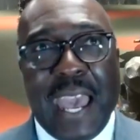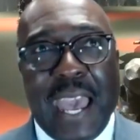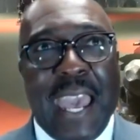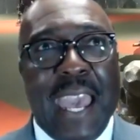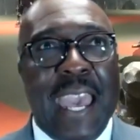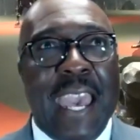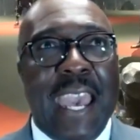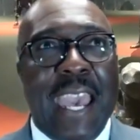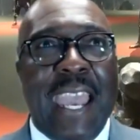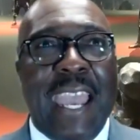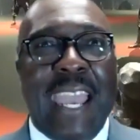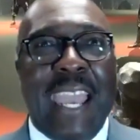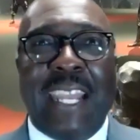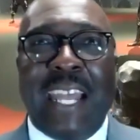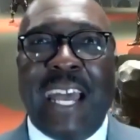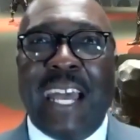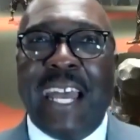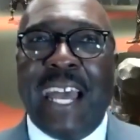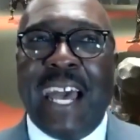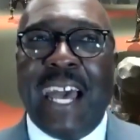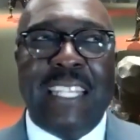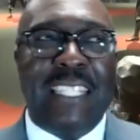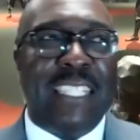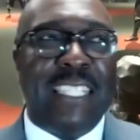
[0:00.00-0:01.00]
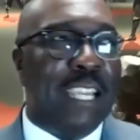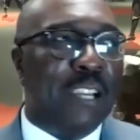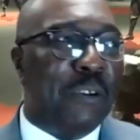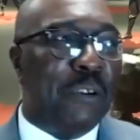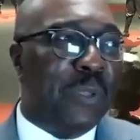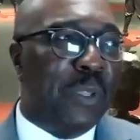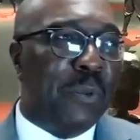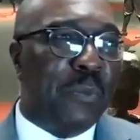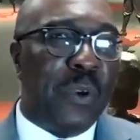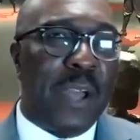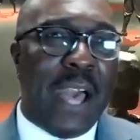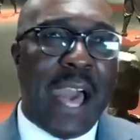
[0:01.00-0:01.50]
And I tell
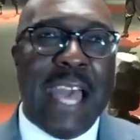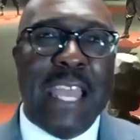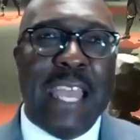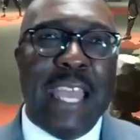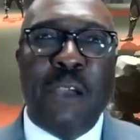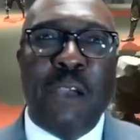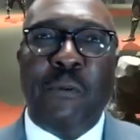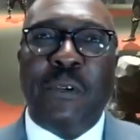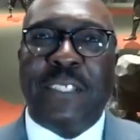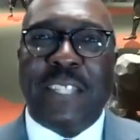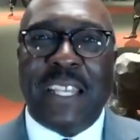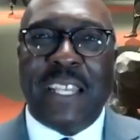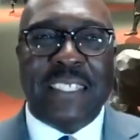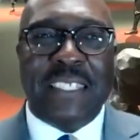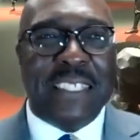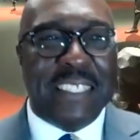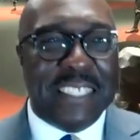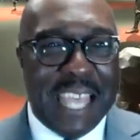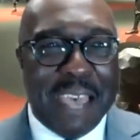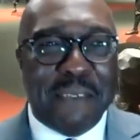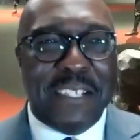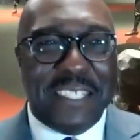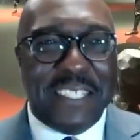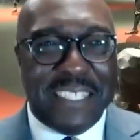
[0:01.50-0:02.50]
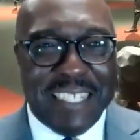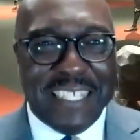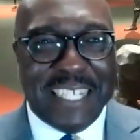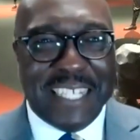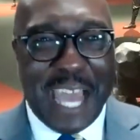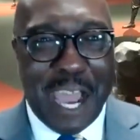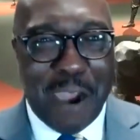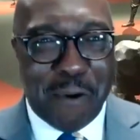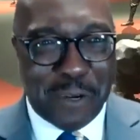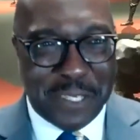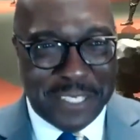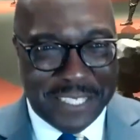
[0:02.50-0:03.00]
people, it was a
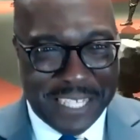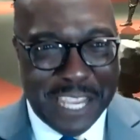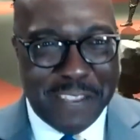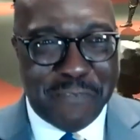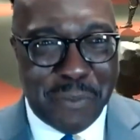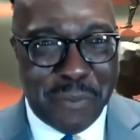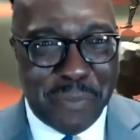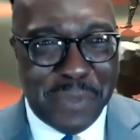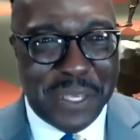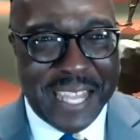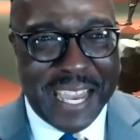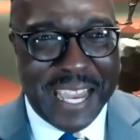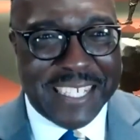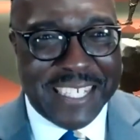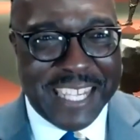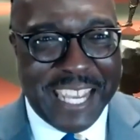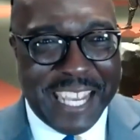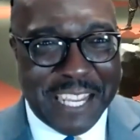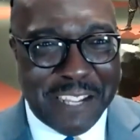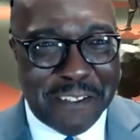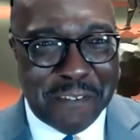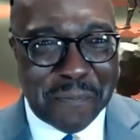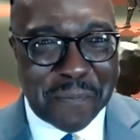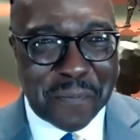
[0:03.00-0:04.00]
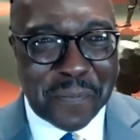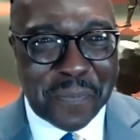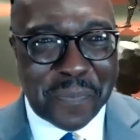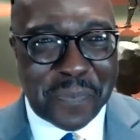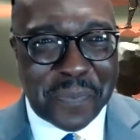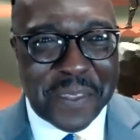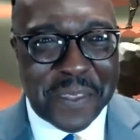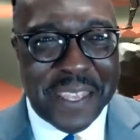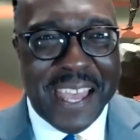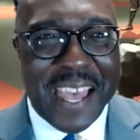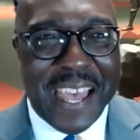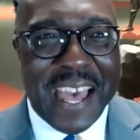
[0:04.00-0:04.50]
17-hour day for me that day.
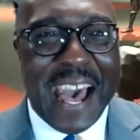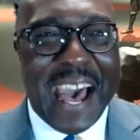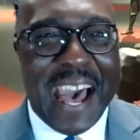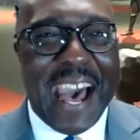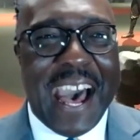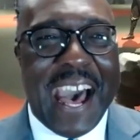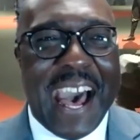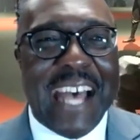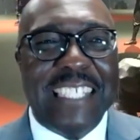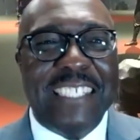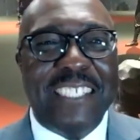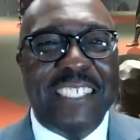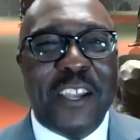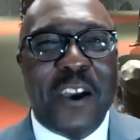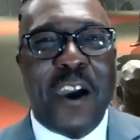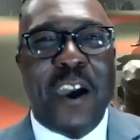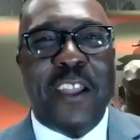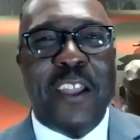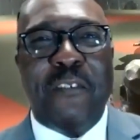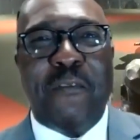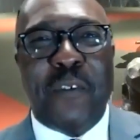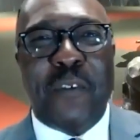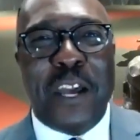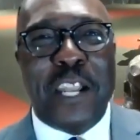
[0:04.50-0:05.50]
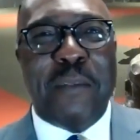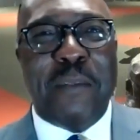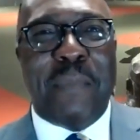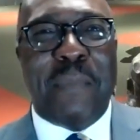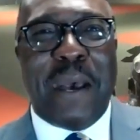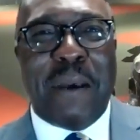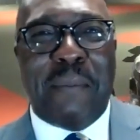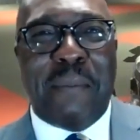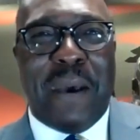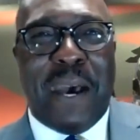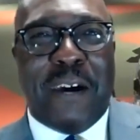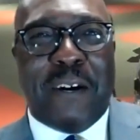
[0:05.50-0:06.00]
I started running
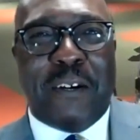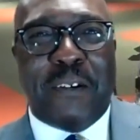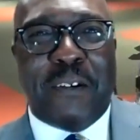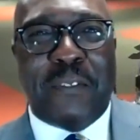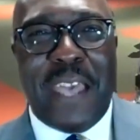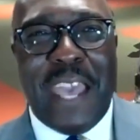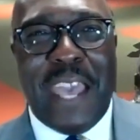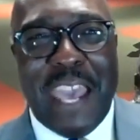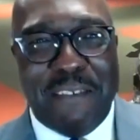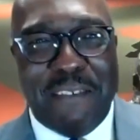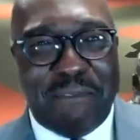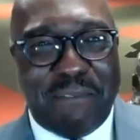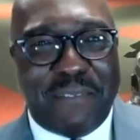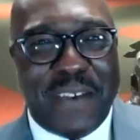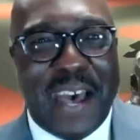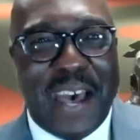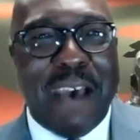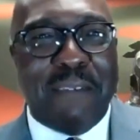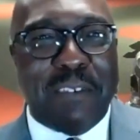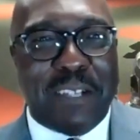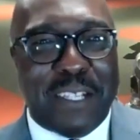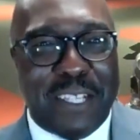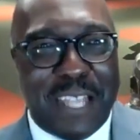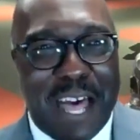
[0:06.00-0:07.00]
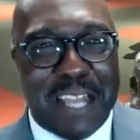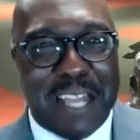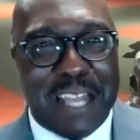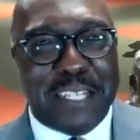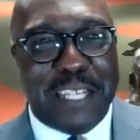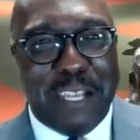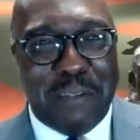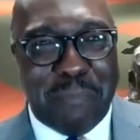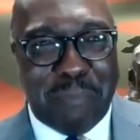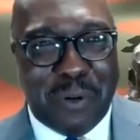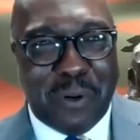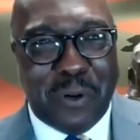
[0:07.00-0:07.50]
my mouth at 5 o'clock
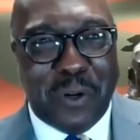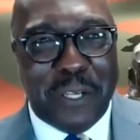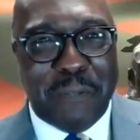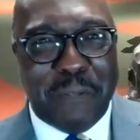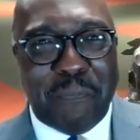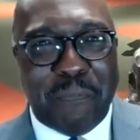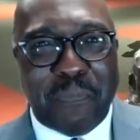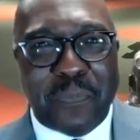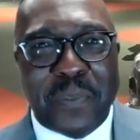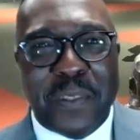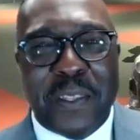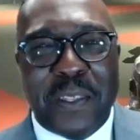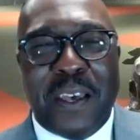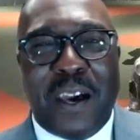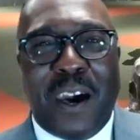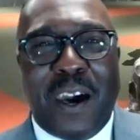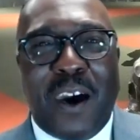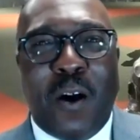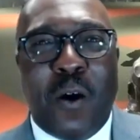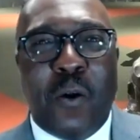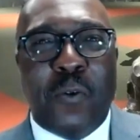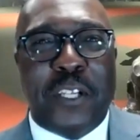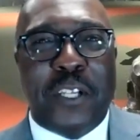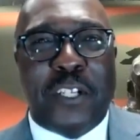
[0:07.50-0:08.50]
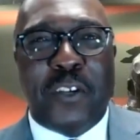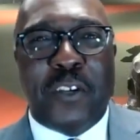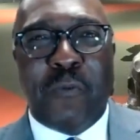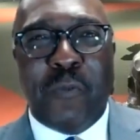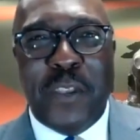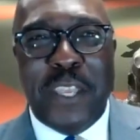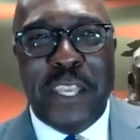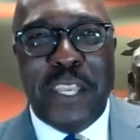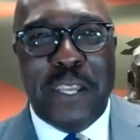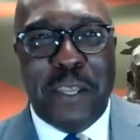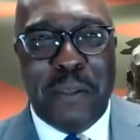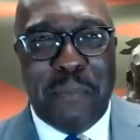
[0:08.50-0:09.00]
that morning on the
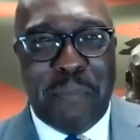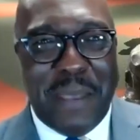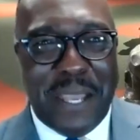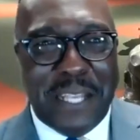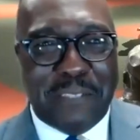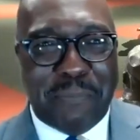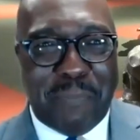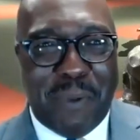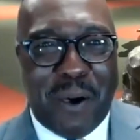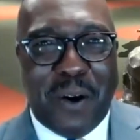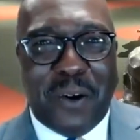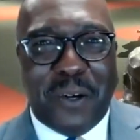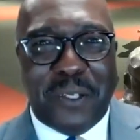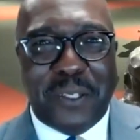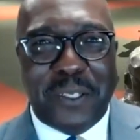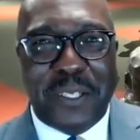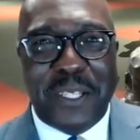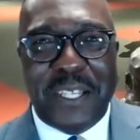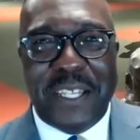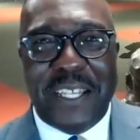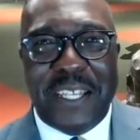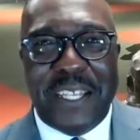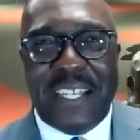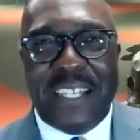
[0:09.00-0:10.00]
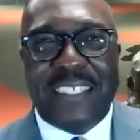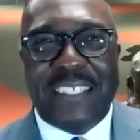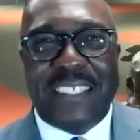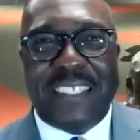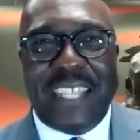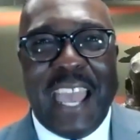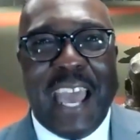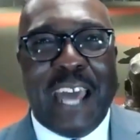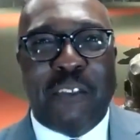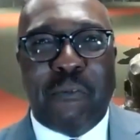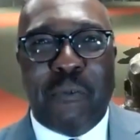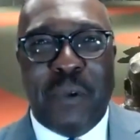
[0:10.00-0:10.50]
Korean baseball
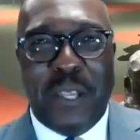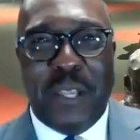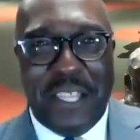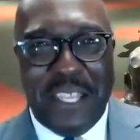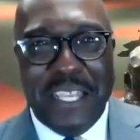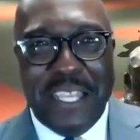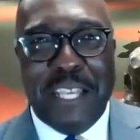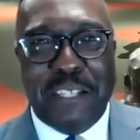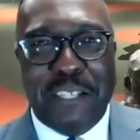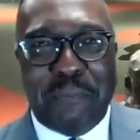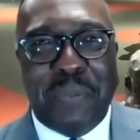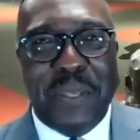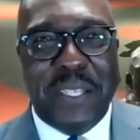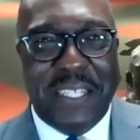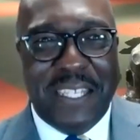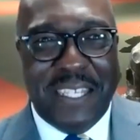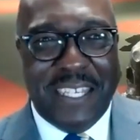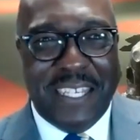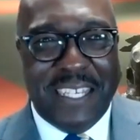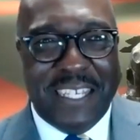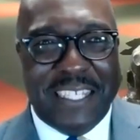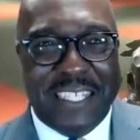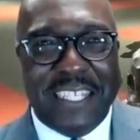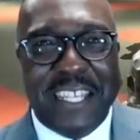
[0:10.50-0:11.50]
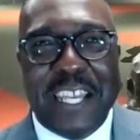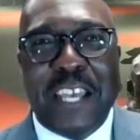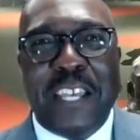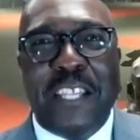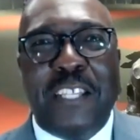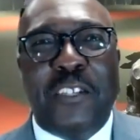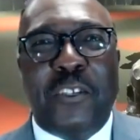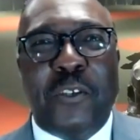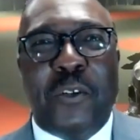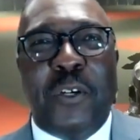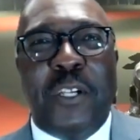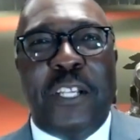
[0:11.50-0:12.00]
channel with ESPN
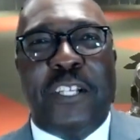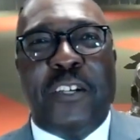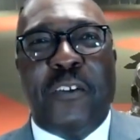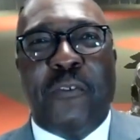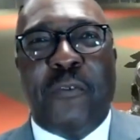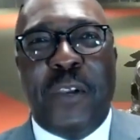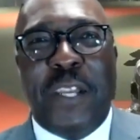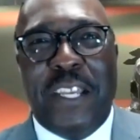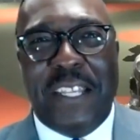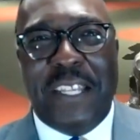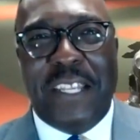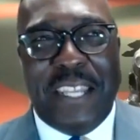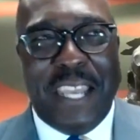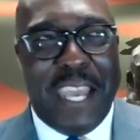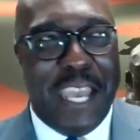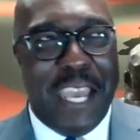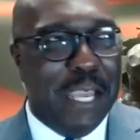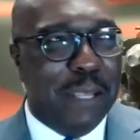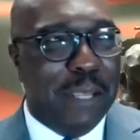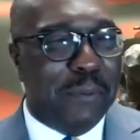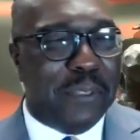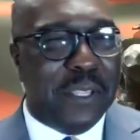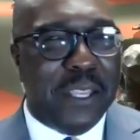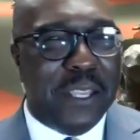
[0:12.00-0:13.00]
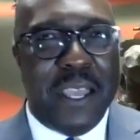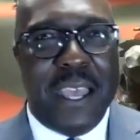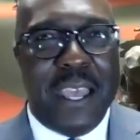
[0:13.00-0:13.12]
during the Korean games.